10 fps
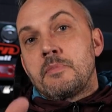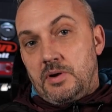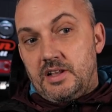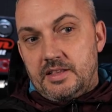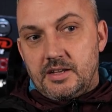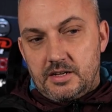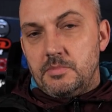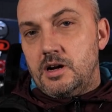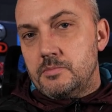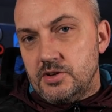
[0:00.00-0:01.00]
But I think at the
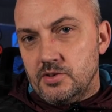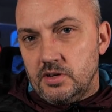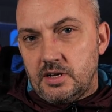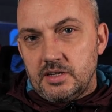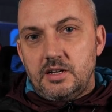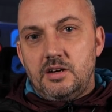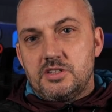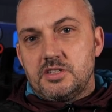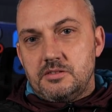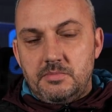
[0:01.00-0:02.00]
moment you look at the
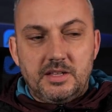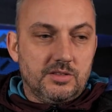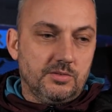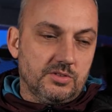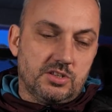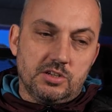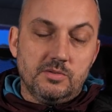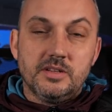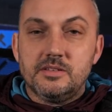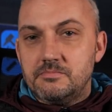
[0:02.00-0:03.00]
last month or
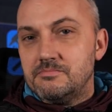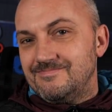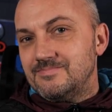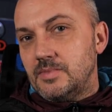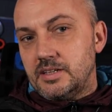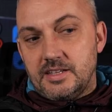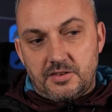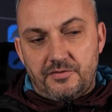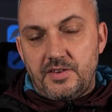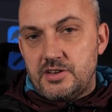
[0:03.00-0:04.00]
two, and I think
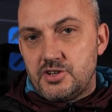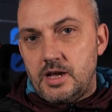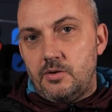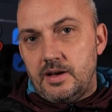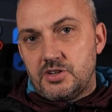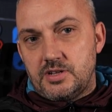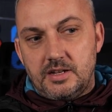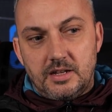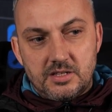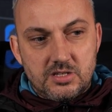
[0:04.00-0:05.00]
it's a fair shout actually,
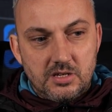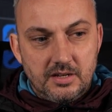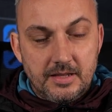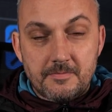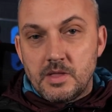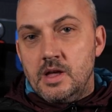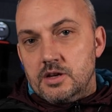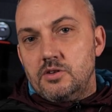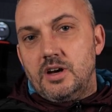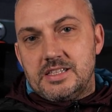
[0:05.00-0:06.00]
and, and certainly
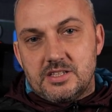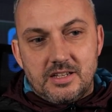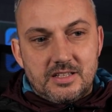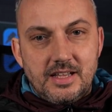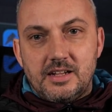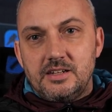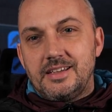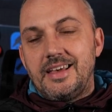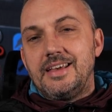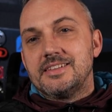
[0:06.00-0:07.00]
nice to see
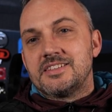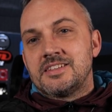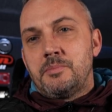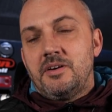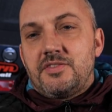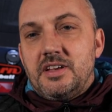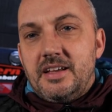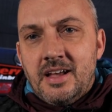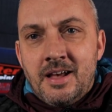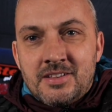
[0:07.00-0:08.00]
Declan getting some of
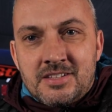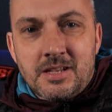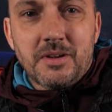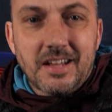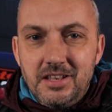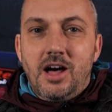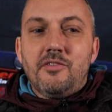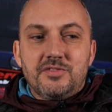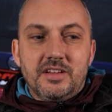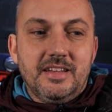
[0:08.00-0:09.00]
the uh, some of the
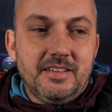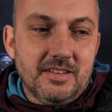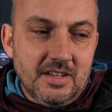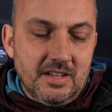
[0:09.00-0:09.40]
love that he